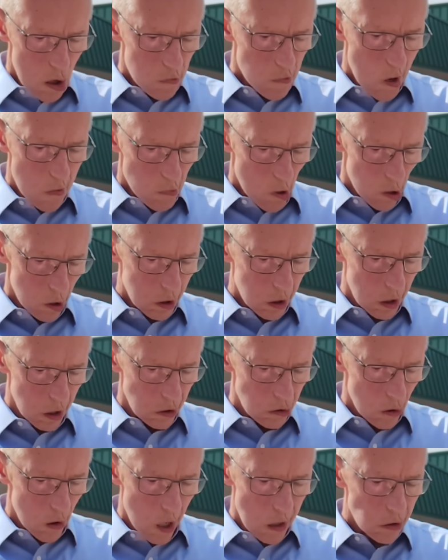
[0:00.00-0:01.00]
call my
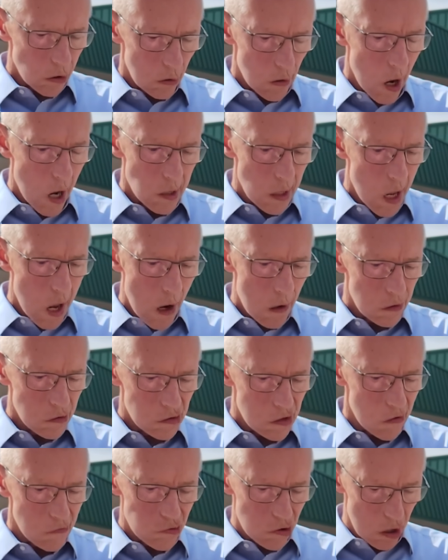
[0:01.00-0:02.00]
marketing director right now and
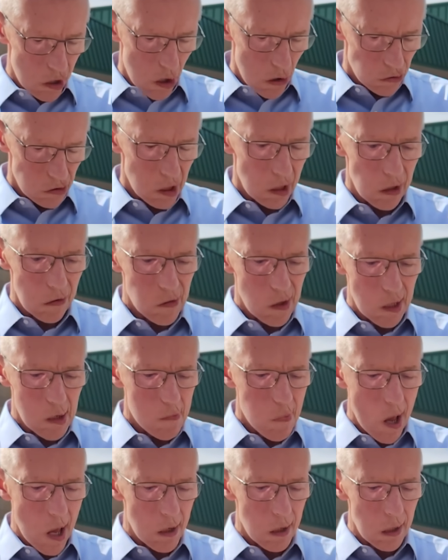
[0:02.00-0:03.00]
see if she knows anything
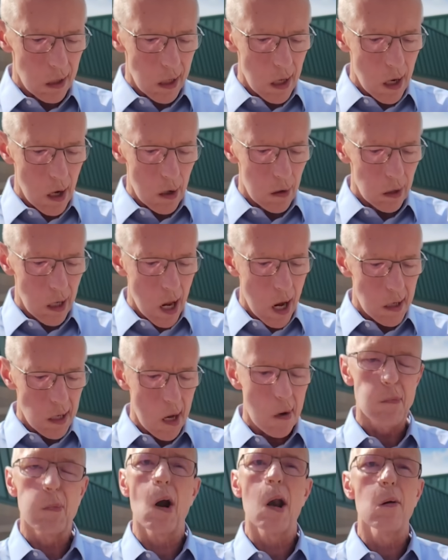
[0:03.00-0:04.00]
about a guy
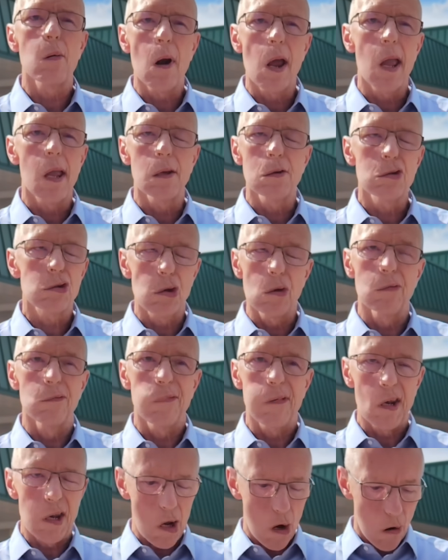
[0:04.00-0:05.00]
named Ray Ray
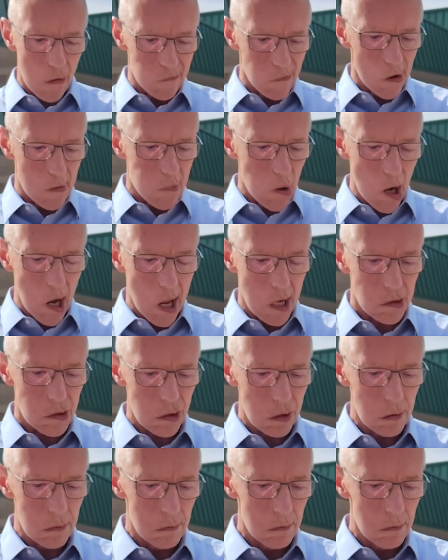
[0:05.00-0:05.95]
shooting video of our branch.